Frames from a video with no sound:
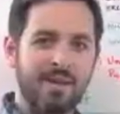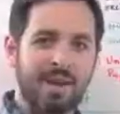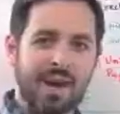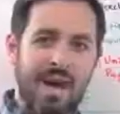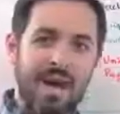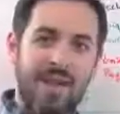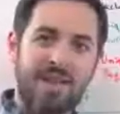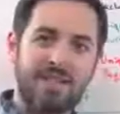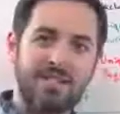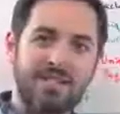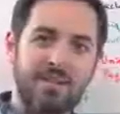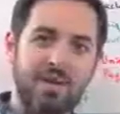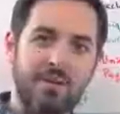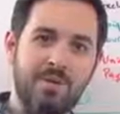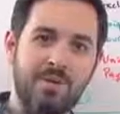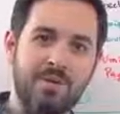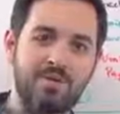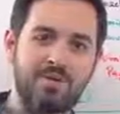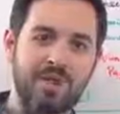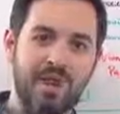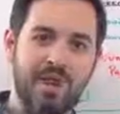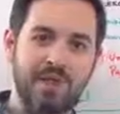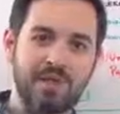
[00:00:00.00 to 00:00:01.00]
Howdy
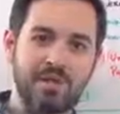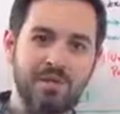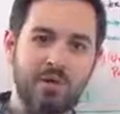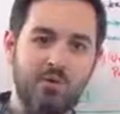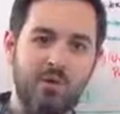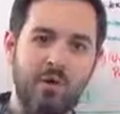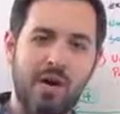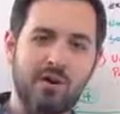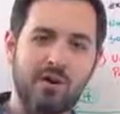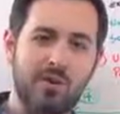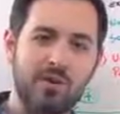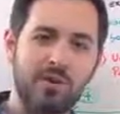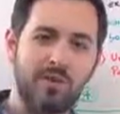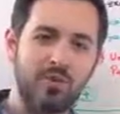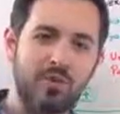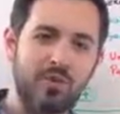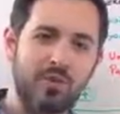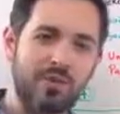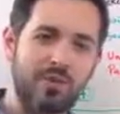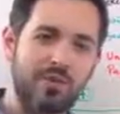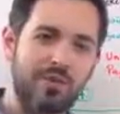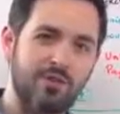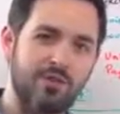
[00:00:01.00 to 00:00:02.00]
SEOmoz fans, and welcome to
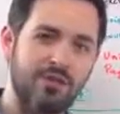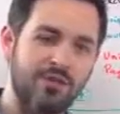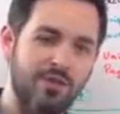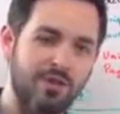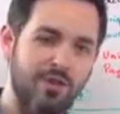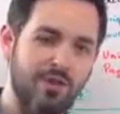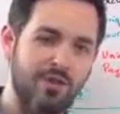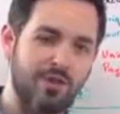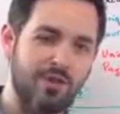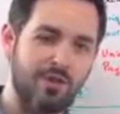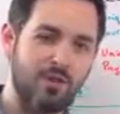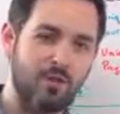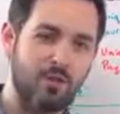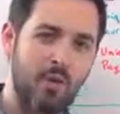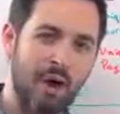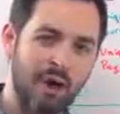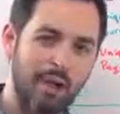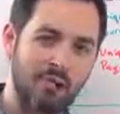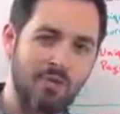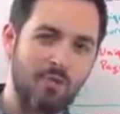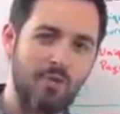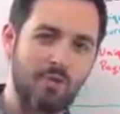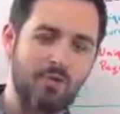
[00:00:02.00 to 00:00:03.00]
another edition of
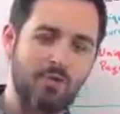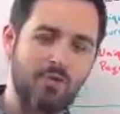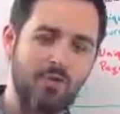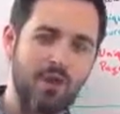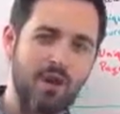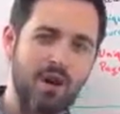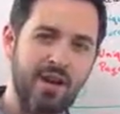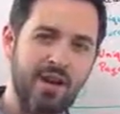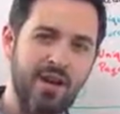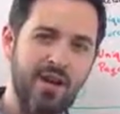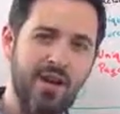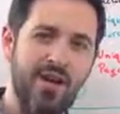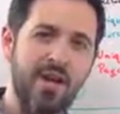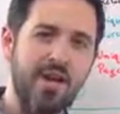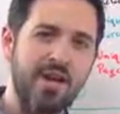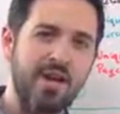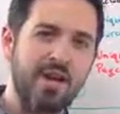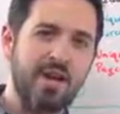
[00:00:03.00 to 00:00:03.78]
Whiteboard Friday.